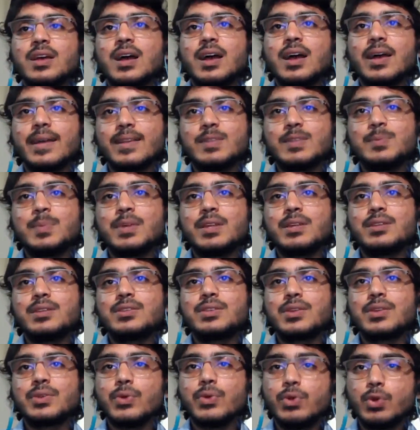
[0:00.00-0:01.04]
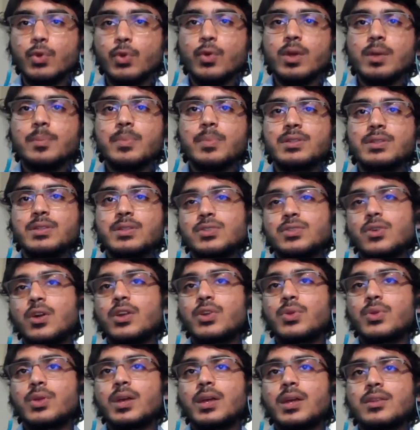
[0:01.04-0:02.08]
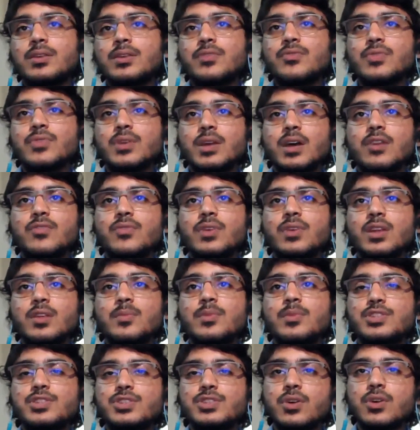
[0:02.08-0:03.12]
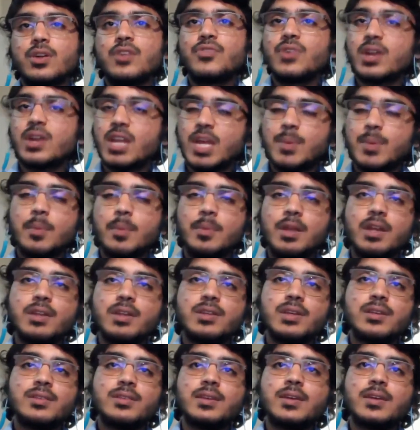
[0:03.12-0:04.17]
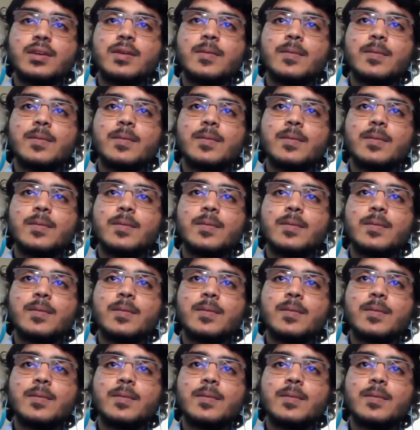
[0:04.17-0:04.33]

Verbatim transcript: experience into doing business altogether, we are very much sure of our capabilities.